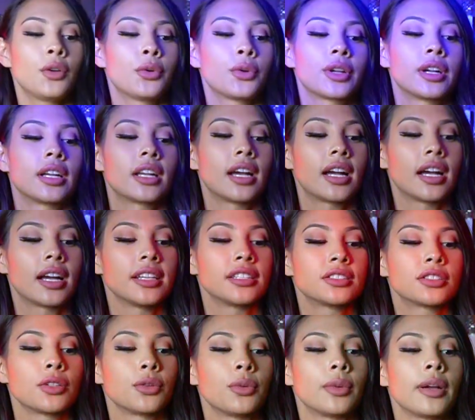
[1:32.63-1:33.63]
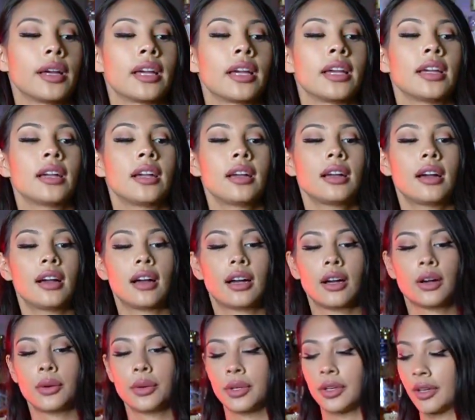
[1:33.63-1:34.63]
We're gonna ice away
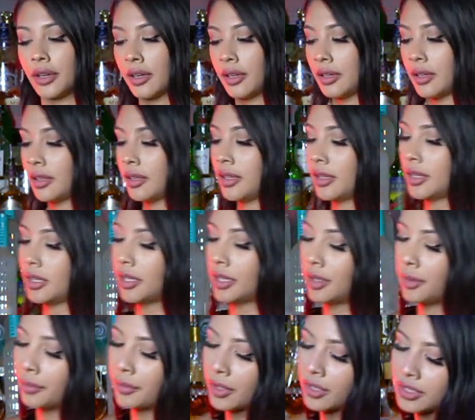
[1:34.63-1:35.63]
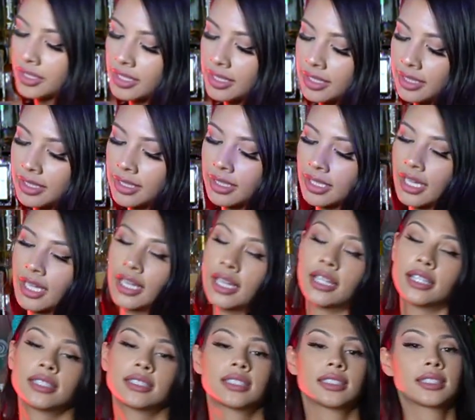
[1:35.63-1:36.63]
our martini
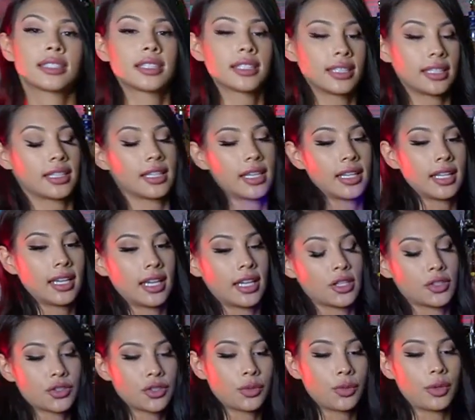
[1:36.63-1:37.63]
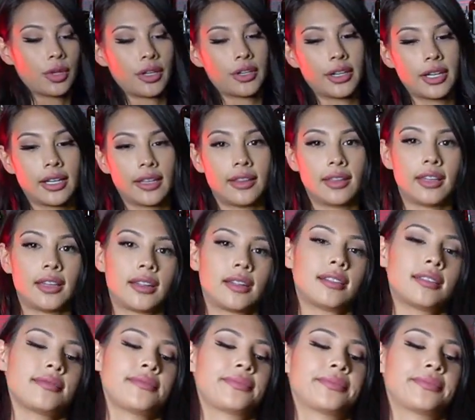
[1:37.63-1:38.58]
glass, get any extra water out of there.